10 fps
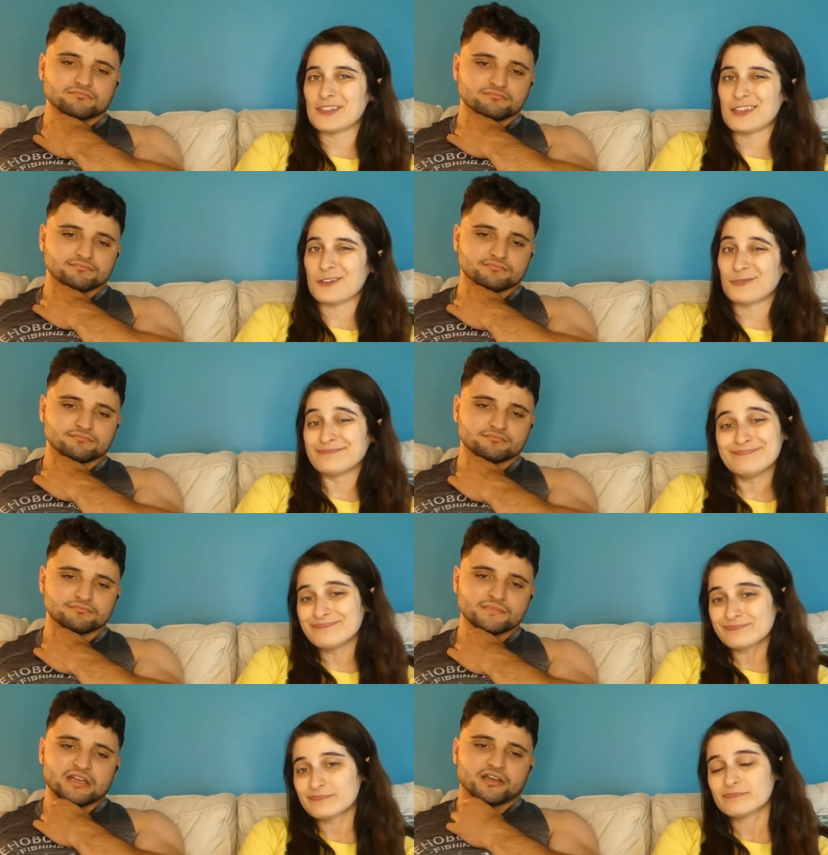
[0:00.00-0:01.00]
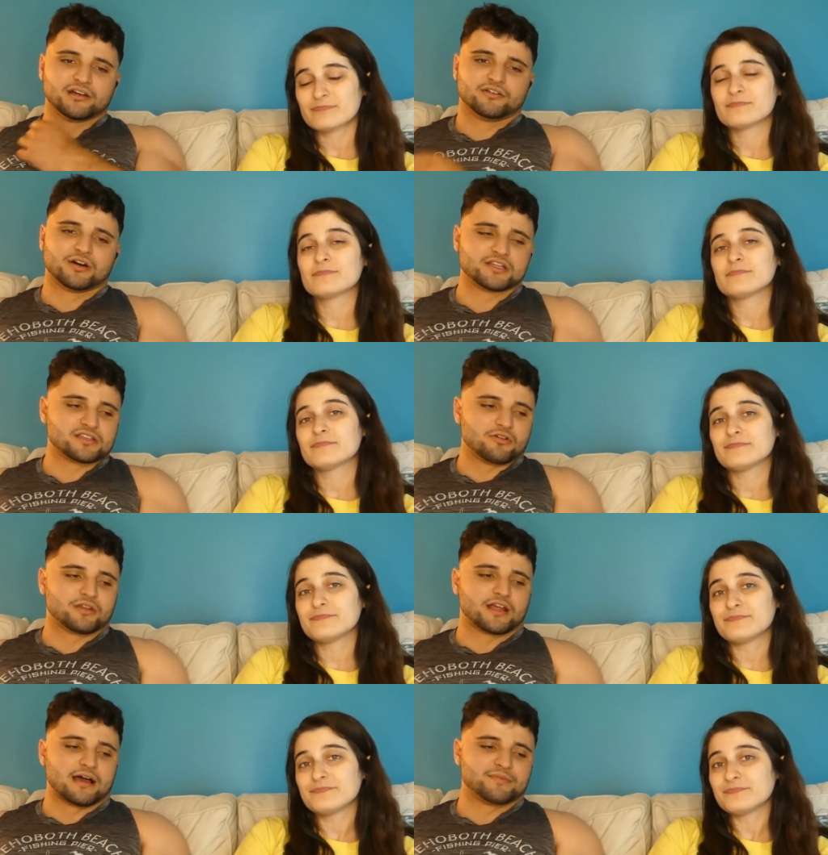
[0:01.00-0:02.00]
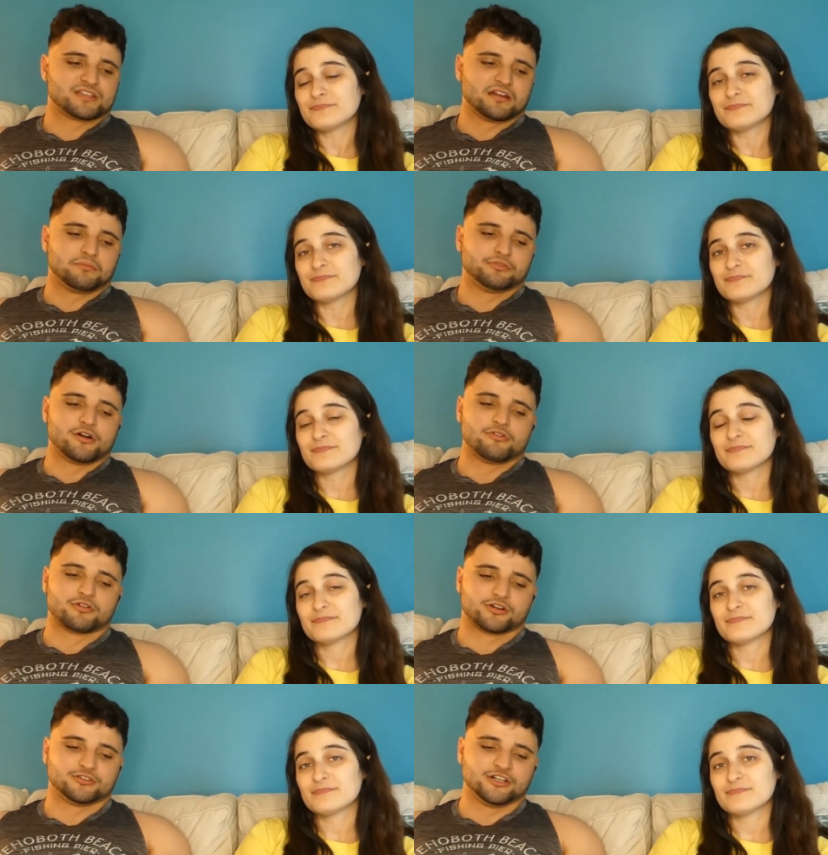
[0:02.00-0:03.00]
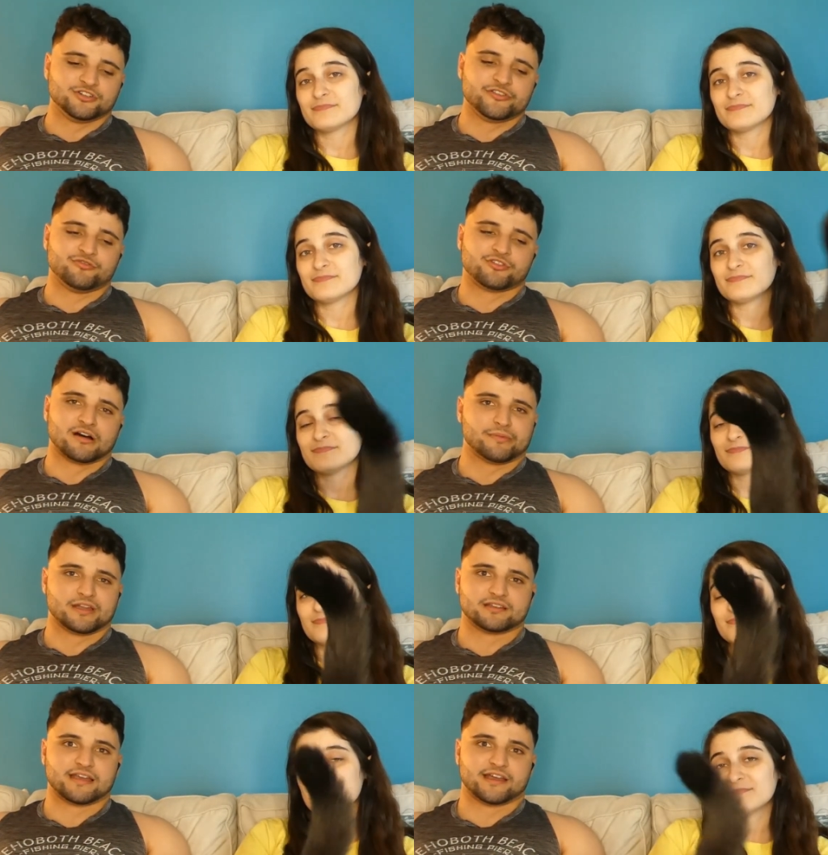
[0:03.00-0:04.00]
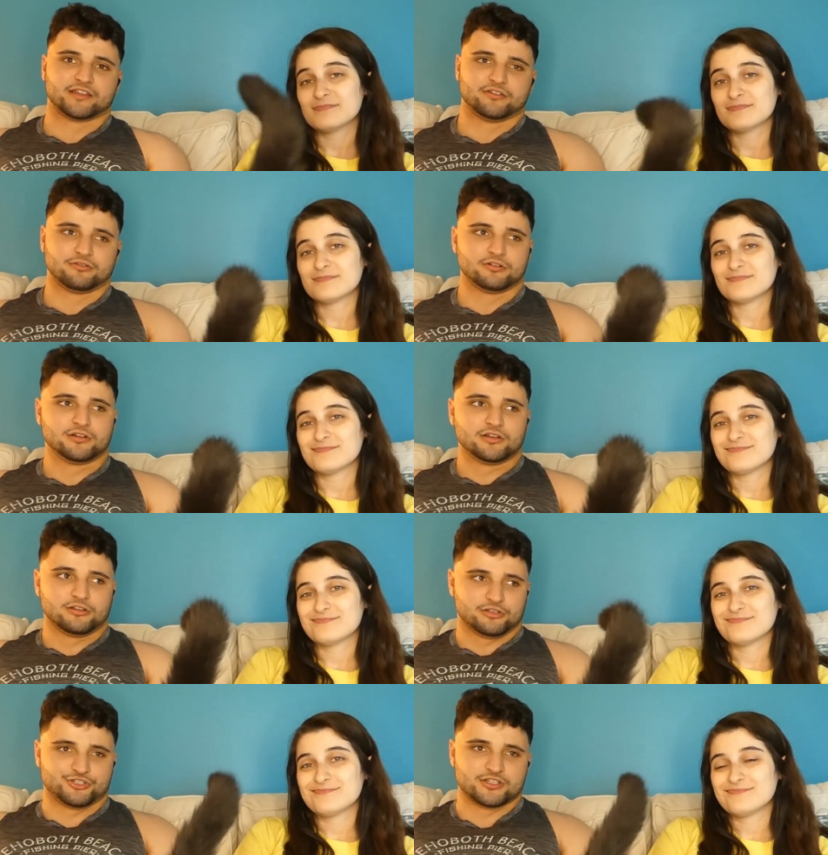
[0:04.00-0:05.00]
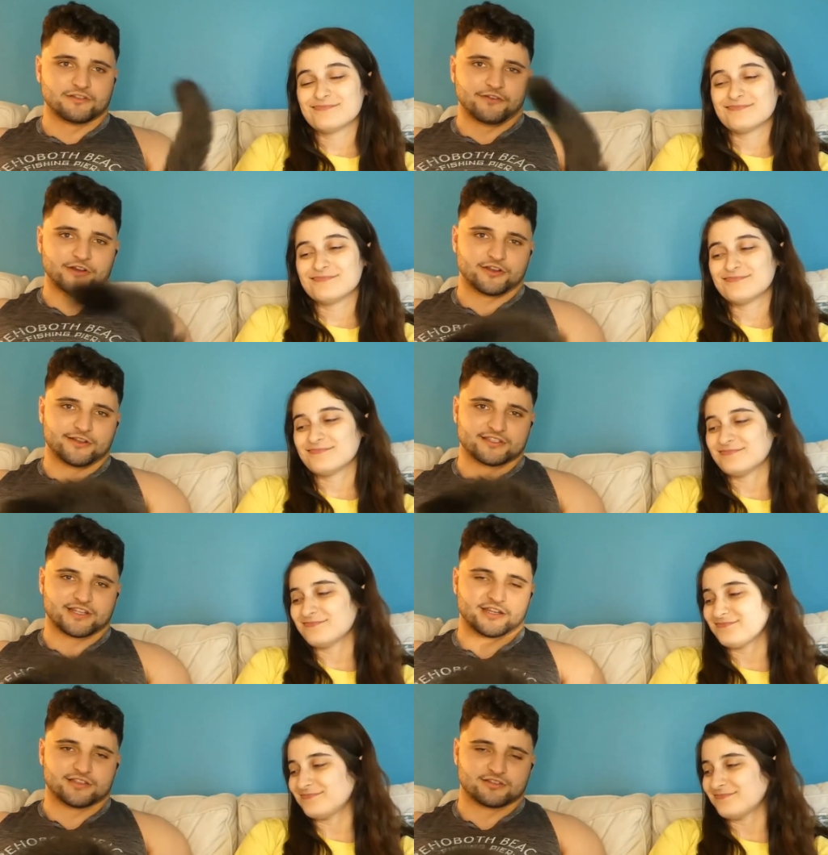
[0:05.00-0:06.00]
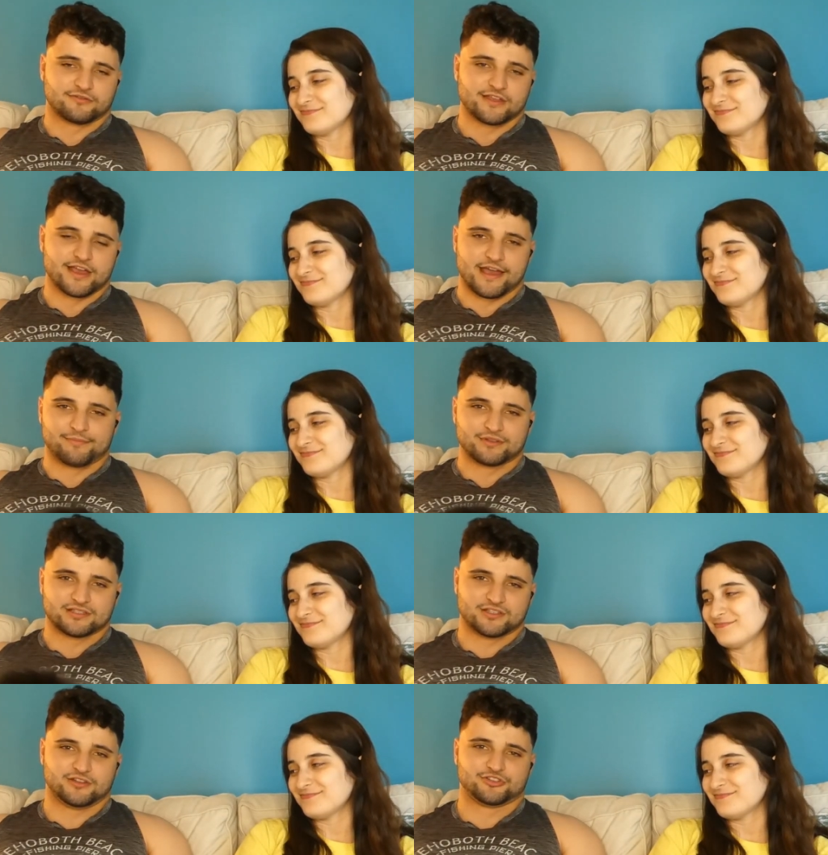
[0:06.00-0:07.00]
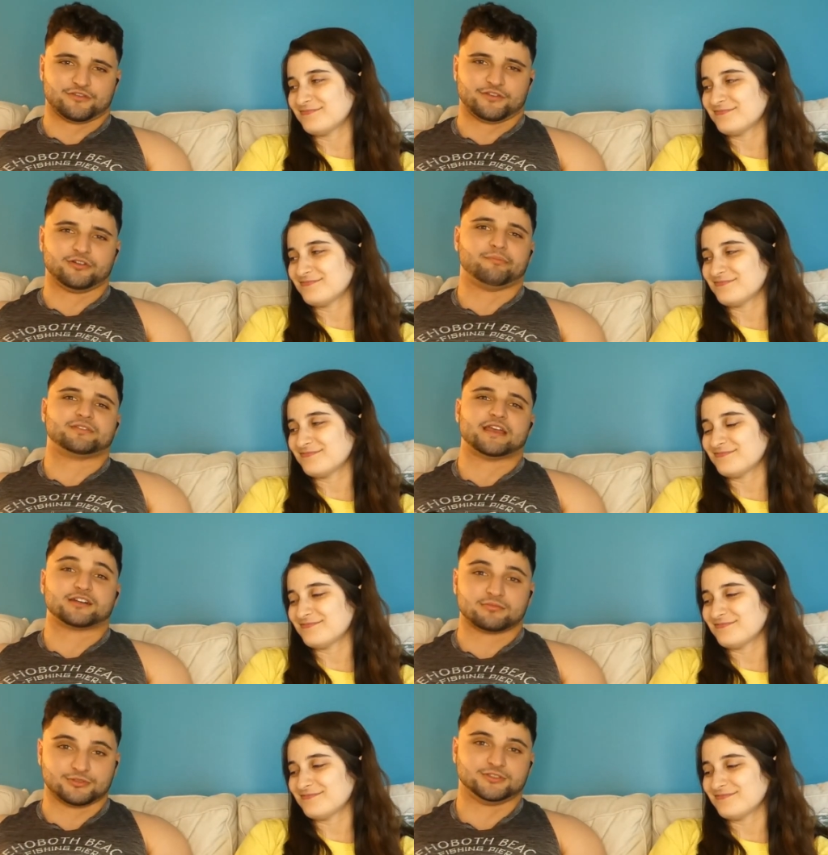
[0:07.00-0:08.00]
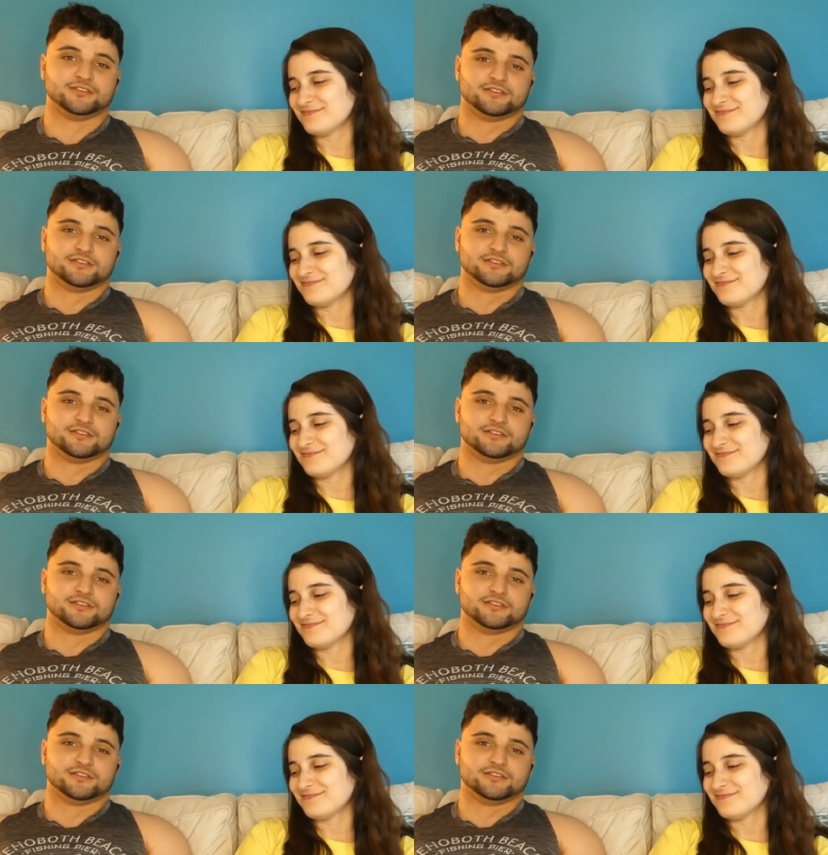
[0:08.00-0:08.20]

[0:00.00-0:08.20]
Speaker 1: video.
Speaker 2: Let us know in the comments down below, or Lily will come and attack you. And she's a very nice kitty, so if that happens, you should feel terrible.